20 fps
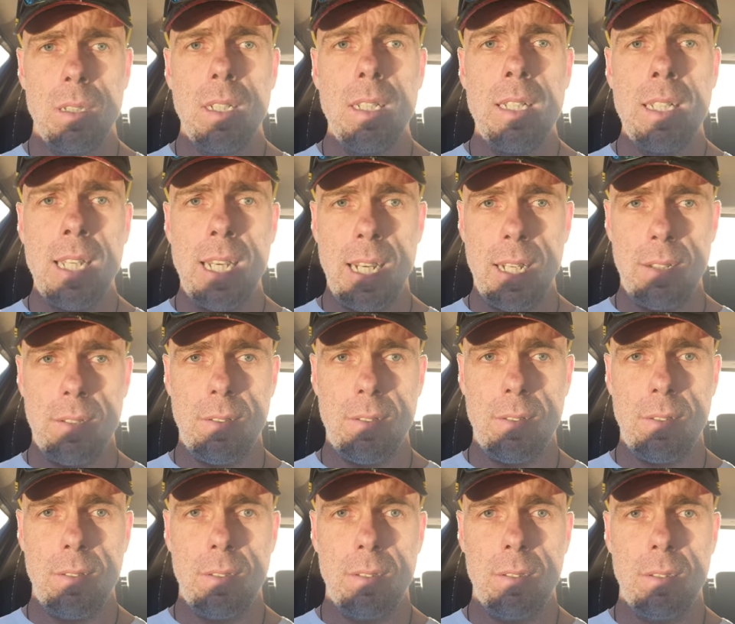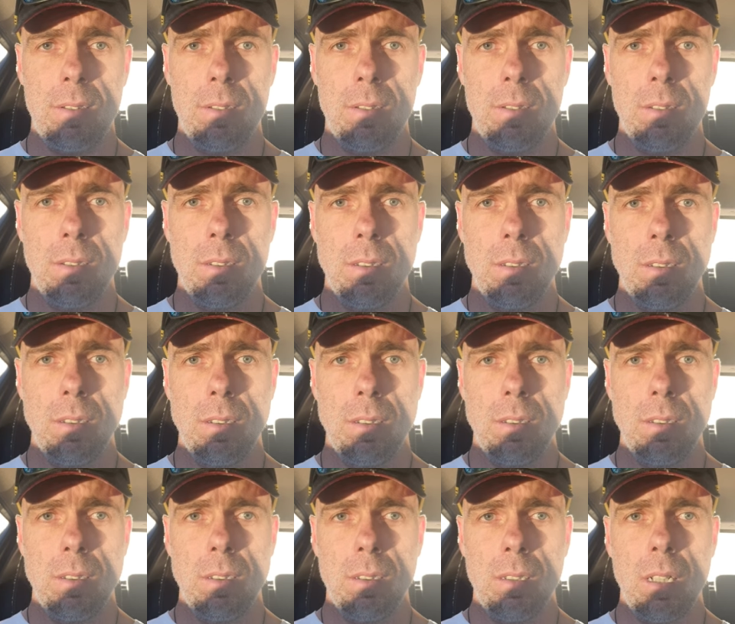Yes,
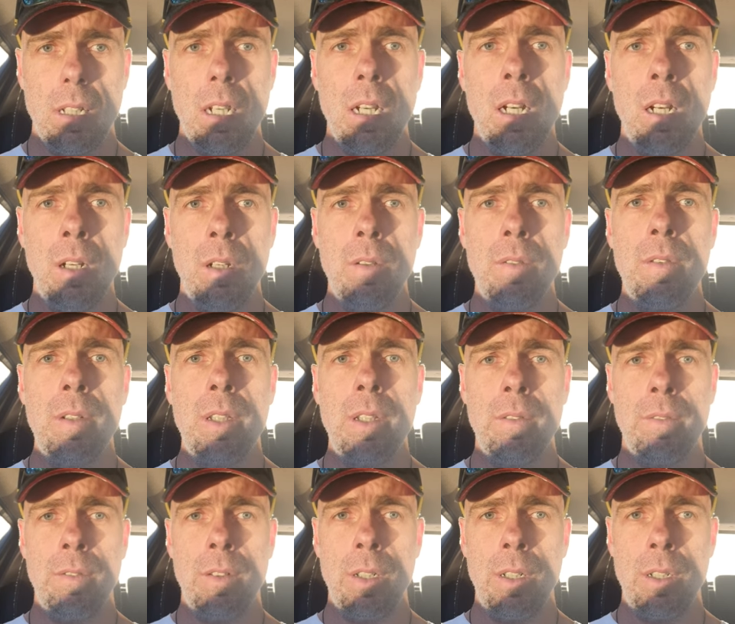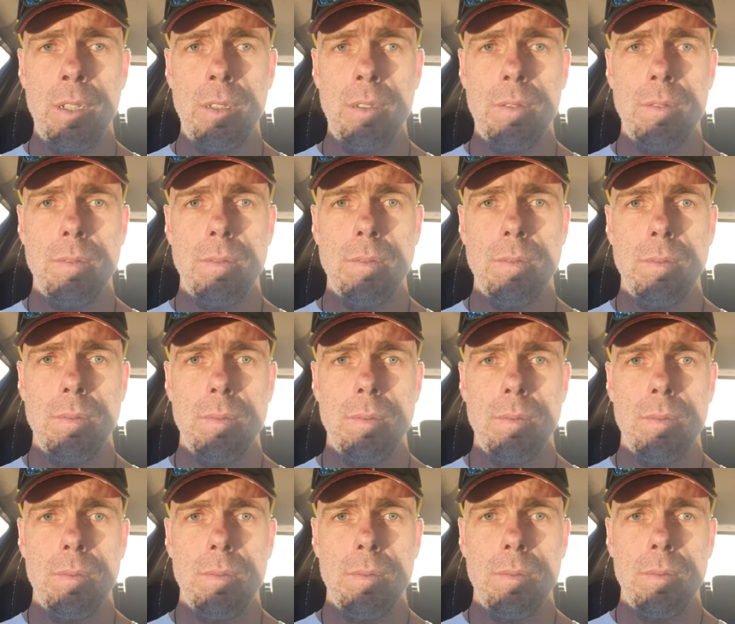over the phone.
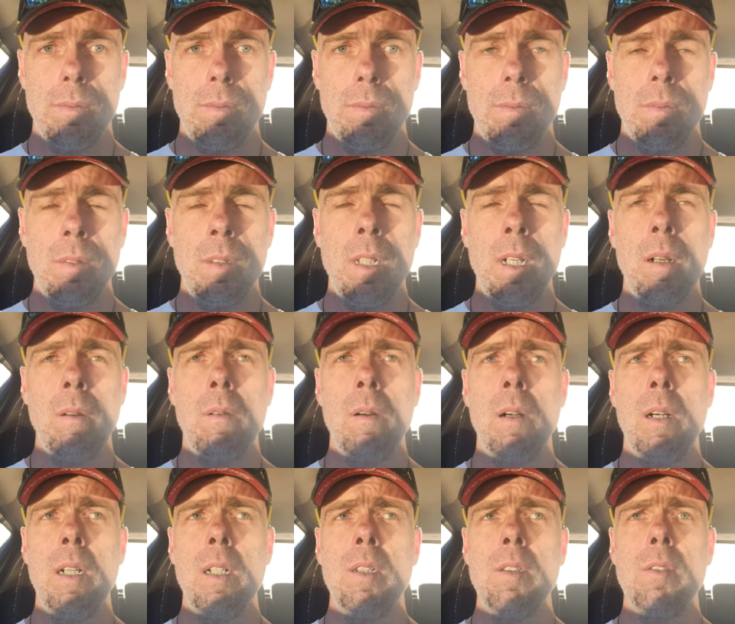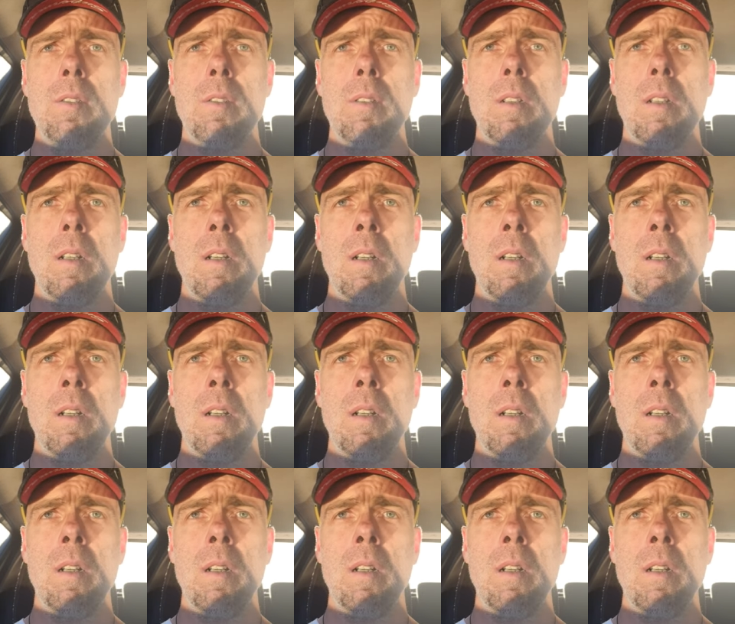No worries.